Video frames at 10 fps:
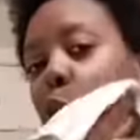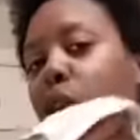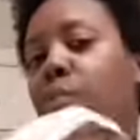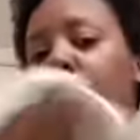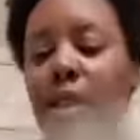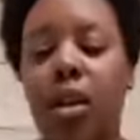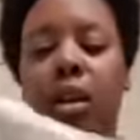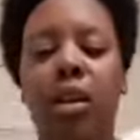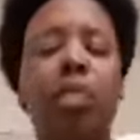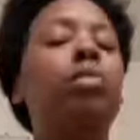wipe?
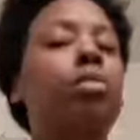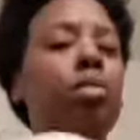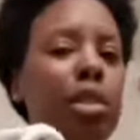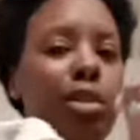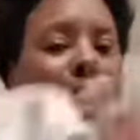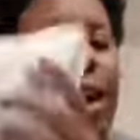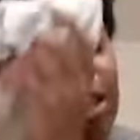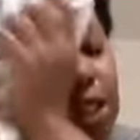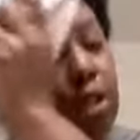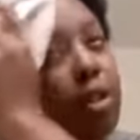Use that
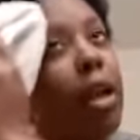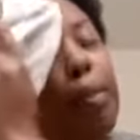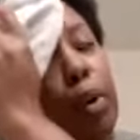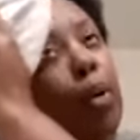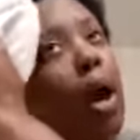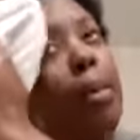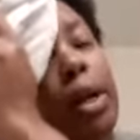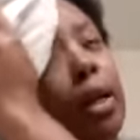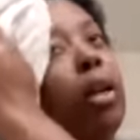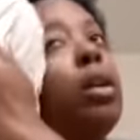as your like
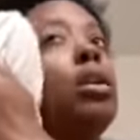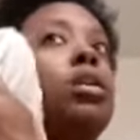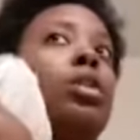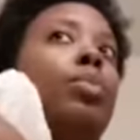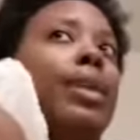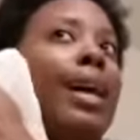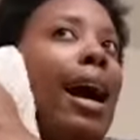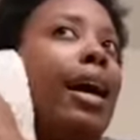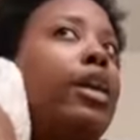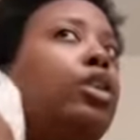barometer. So be
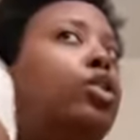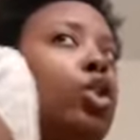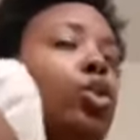kind to